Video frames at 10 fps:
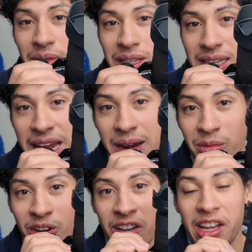from this
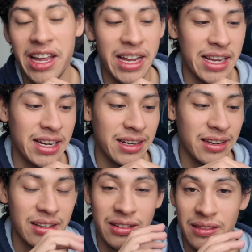camera, and
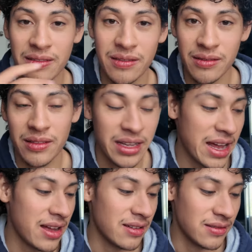
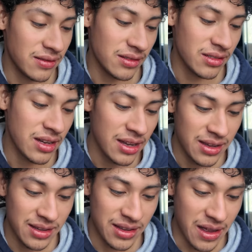yeah,
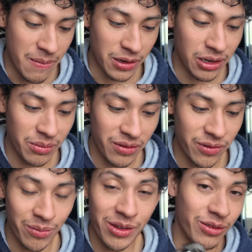I'm going to be
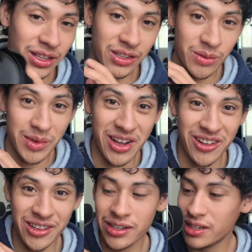filming with this from now
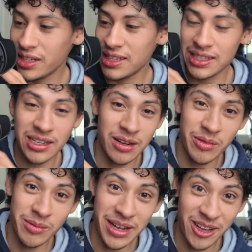on. This is going to
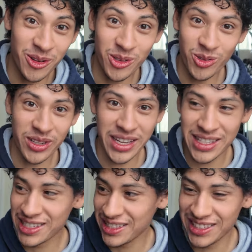be my go-to
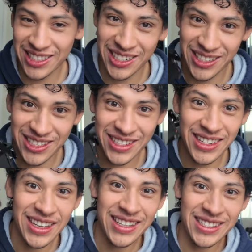lens because it's just
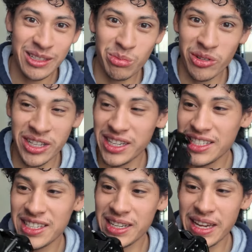simple and
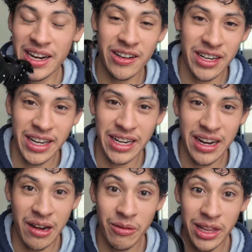easy to carry,
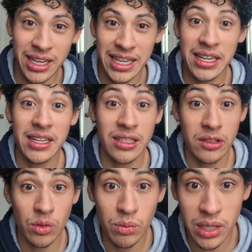and I really needed a
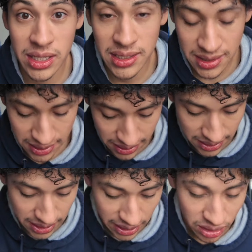zoom lens
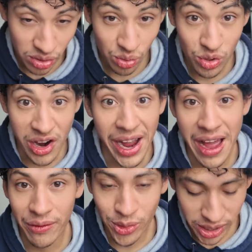because I do not
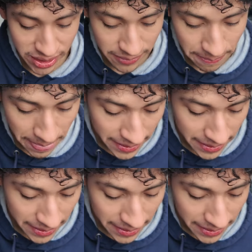have one.